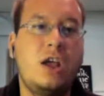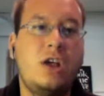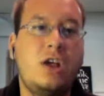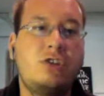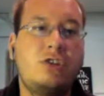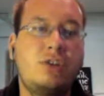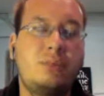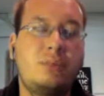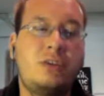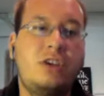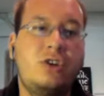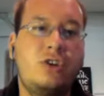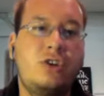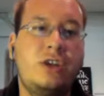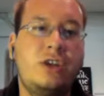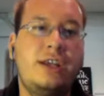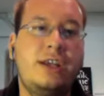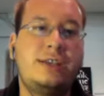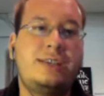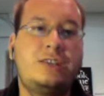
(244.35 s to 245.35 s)
So I'm
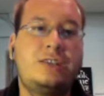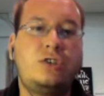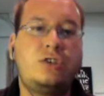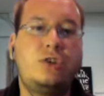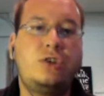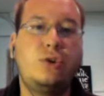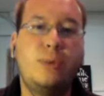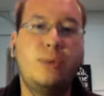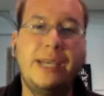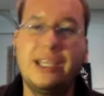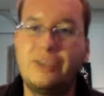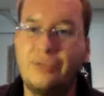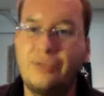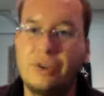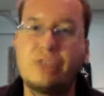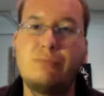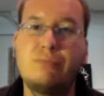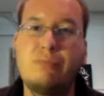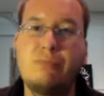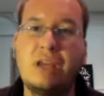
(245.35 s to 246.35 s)
curious, two weeks
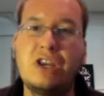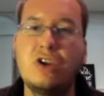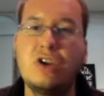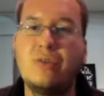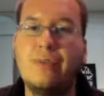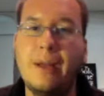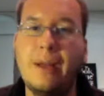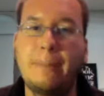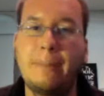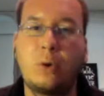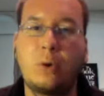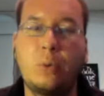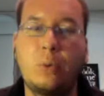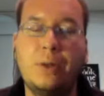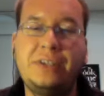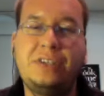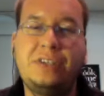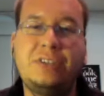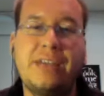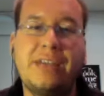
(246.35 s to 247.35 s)
first mid November,
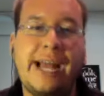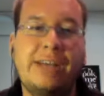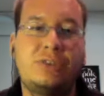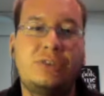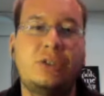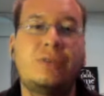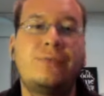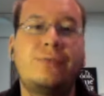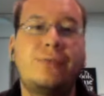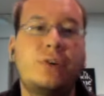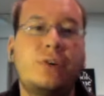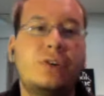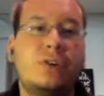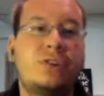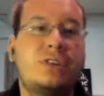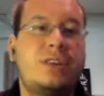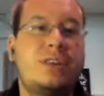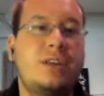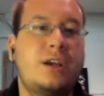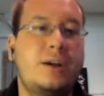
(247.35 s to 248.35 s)
which is actually
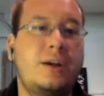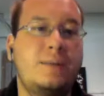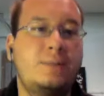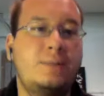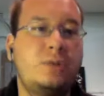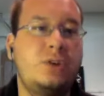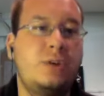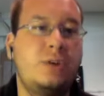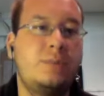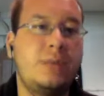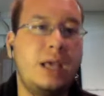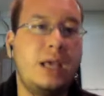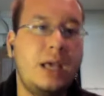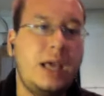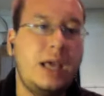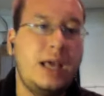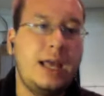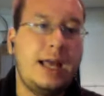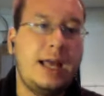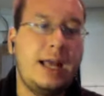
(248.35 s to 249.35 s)
first there. So,
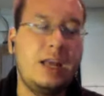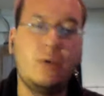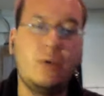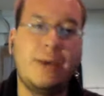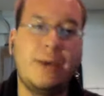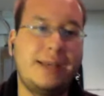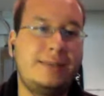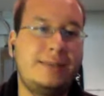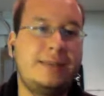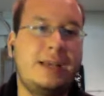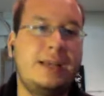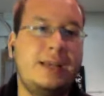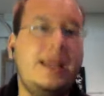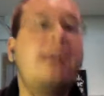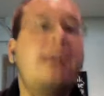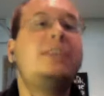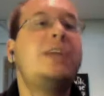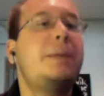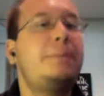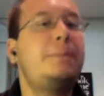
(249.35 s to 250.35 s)
anyways, uh,
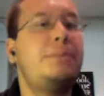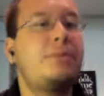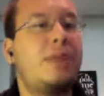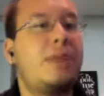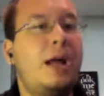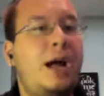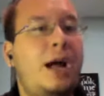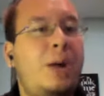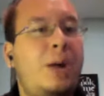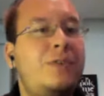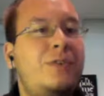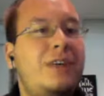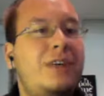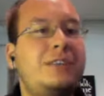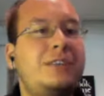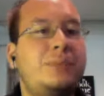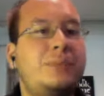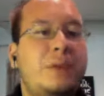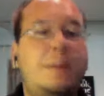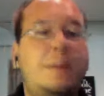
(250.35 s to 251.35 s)
next up, uh, we've got
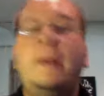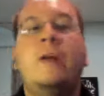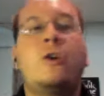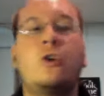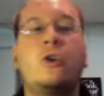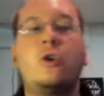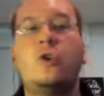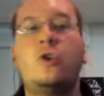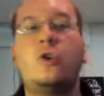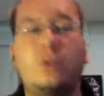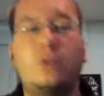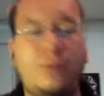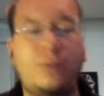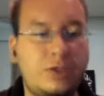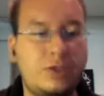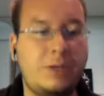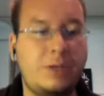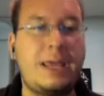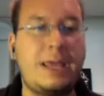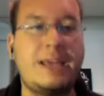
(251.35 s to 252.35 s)
some competitor news.
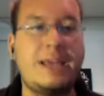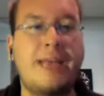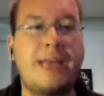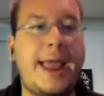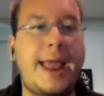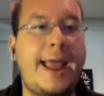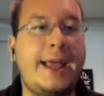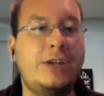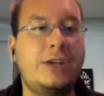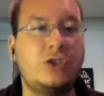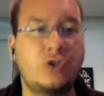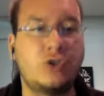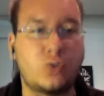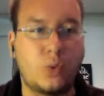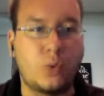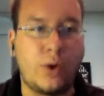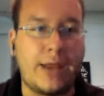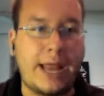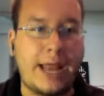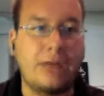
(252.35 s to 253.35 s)
First up is
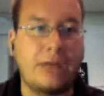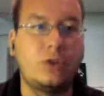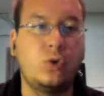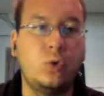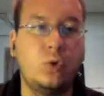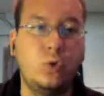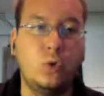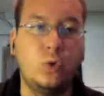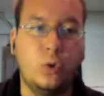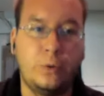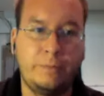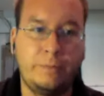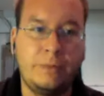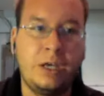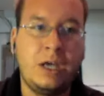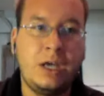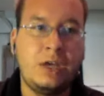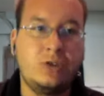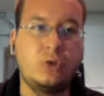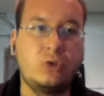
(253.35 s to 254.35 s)
Android and Google.
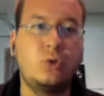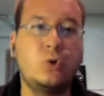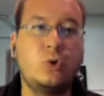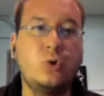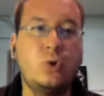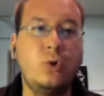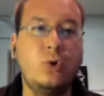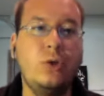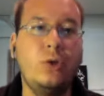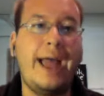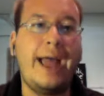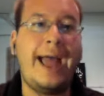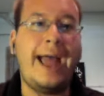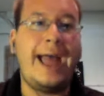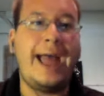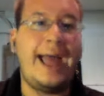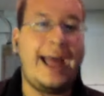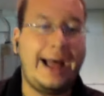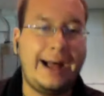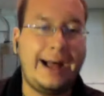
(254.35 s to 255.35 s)
So Google
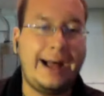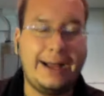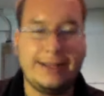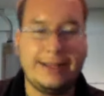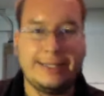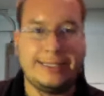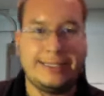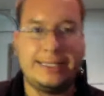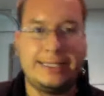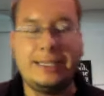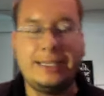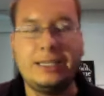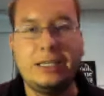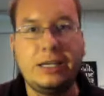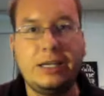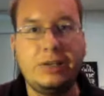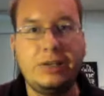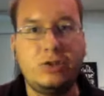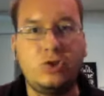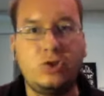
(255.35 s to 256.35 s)
uh,
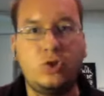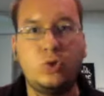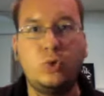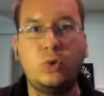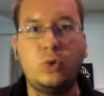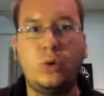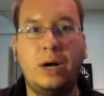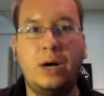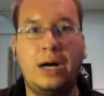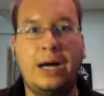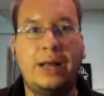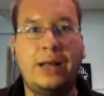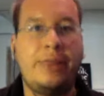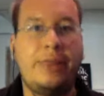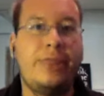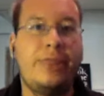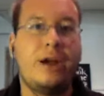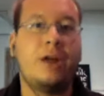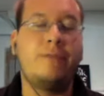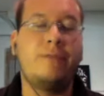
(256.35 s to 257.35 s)
did do uh,
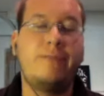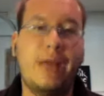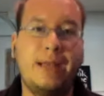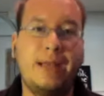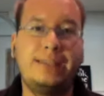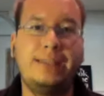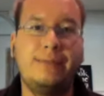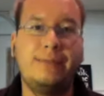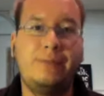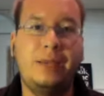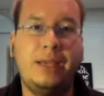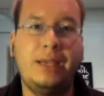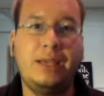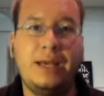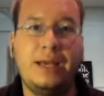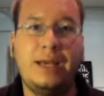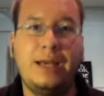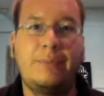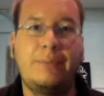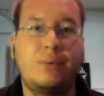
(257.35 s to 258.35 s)
their event
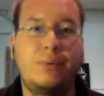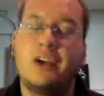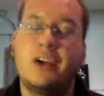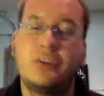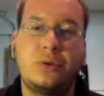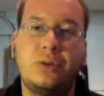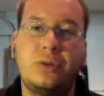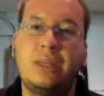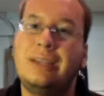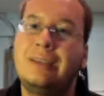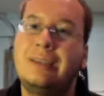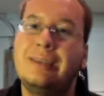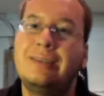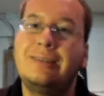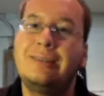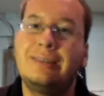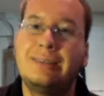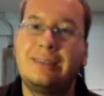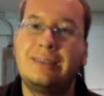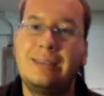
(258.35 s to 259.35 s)
via press releases
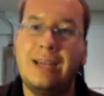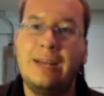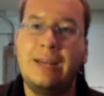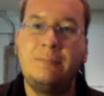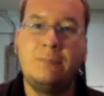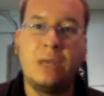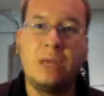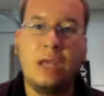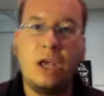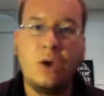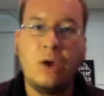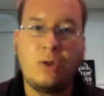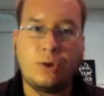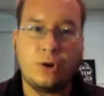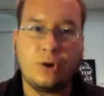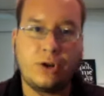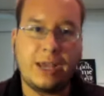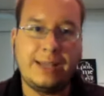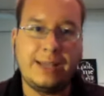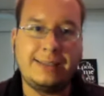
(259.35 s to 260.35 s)
instead. With
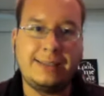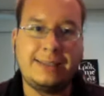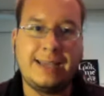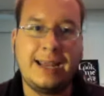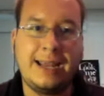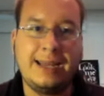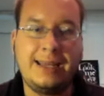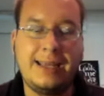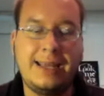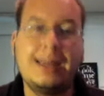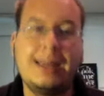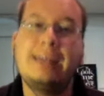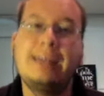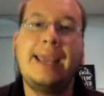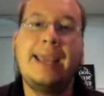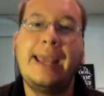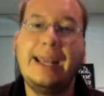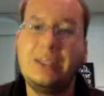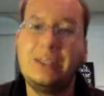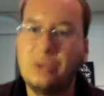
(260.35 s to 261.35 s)
Hurricane Sandy, they did
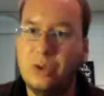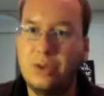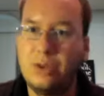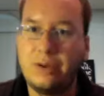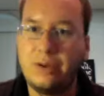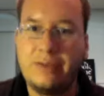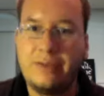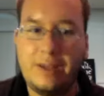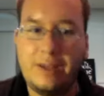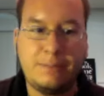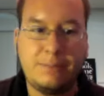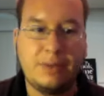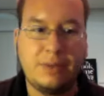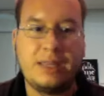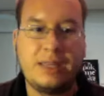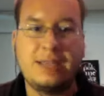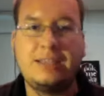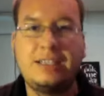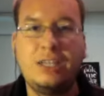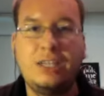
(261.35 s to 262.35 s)
cancel their event, but
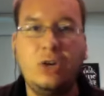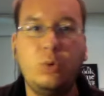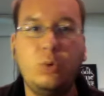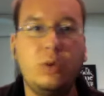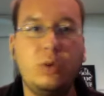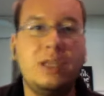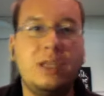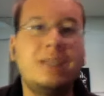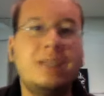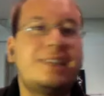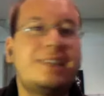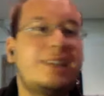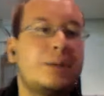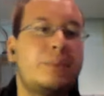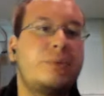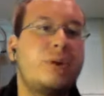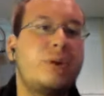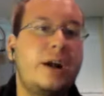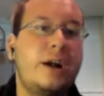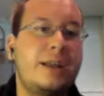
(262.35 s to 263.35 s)
they still released their
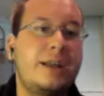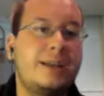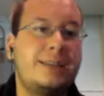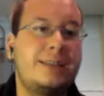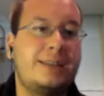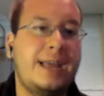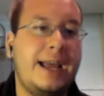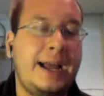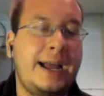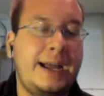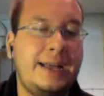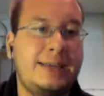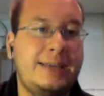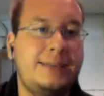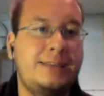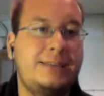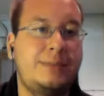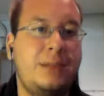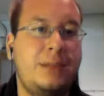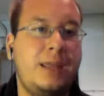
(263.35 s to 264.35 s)
products
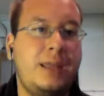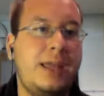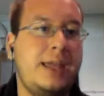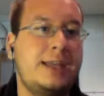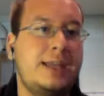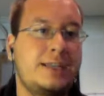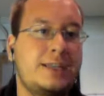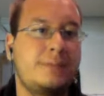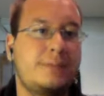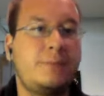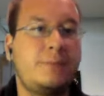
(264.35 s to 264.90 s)
as planned.